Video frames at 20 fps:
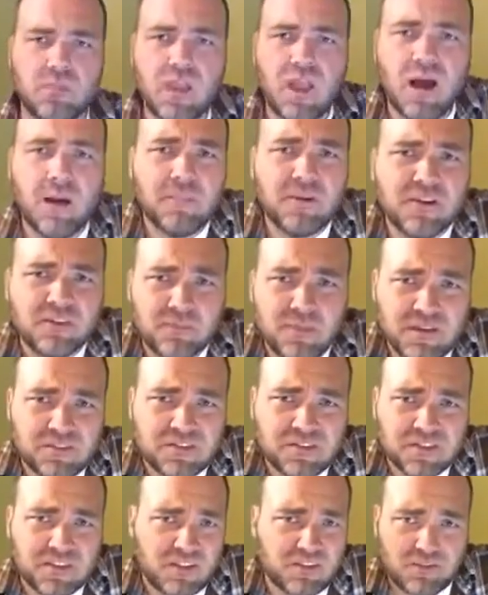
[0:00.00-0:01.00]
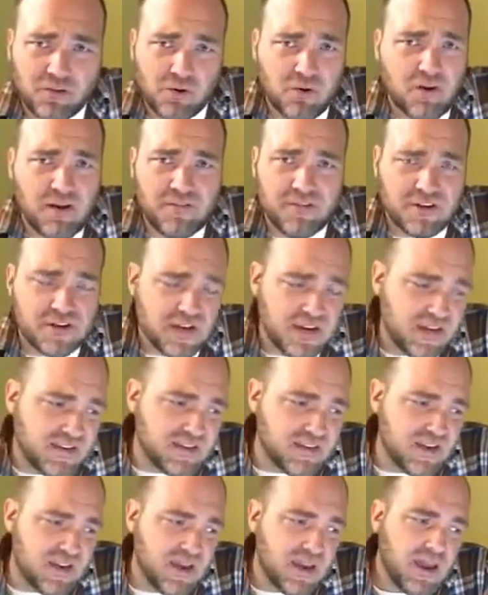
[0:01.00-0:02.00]
But he's messaging this girl every night,
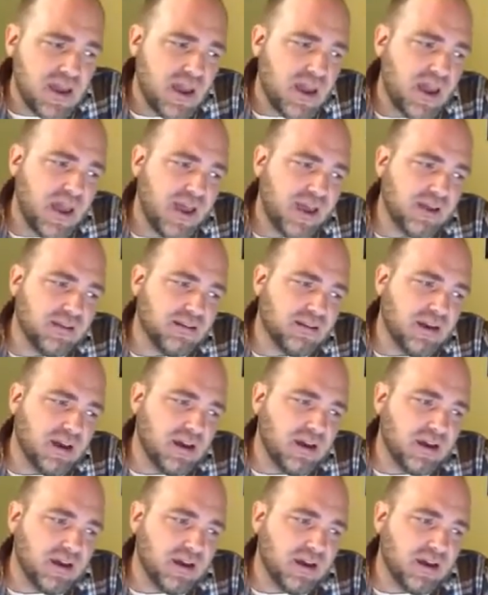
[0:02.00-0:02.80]
and